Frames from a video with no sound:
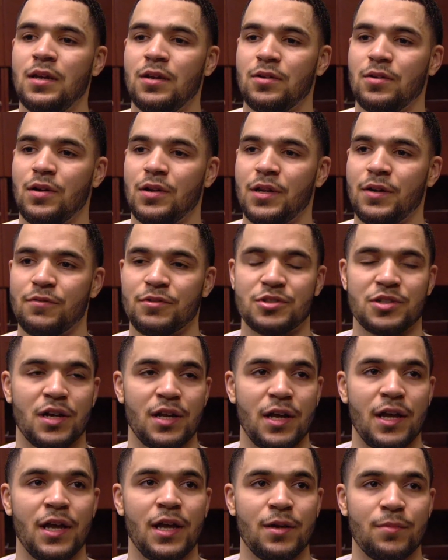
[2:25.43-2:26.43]
I never try
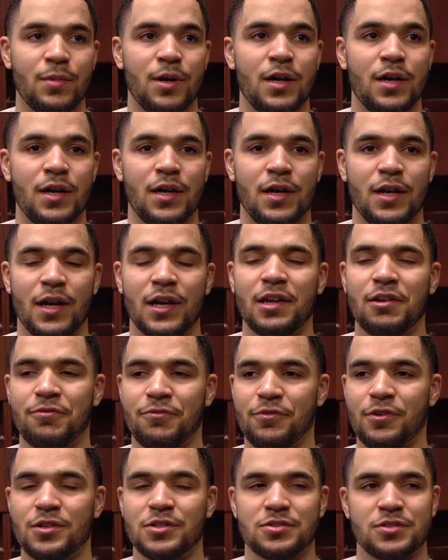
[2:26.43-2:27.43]
to hang my head. I get
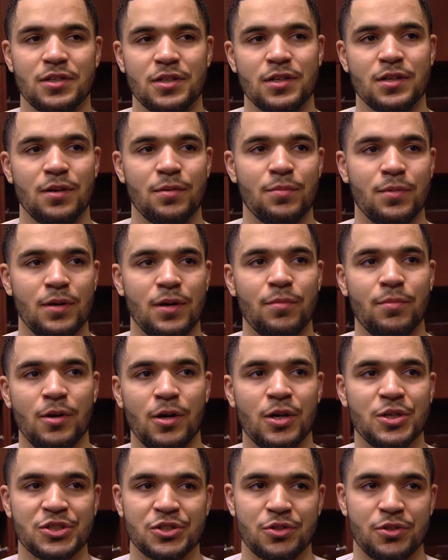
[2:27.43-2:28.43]
frustrated. I'm a
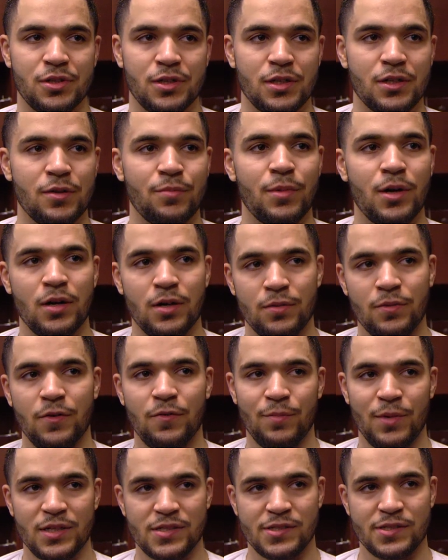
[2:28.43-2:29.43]
harsh critic of
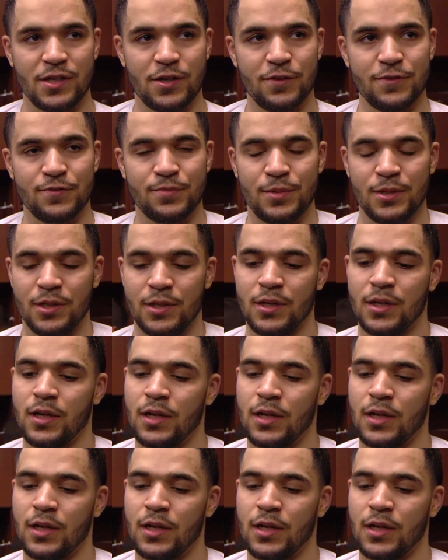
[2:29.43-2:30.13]
myself, but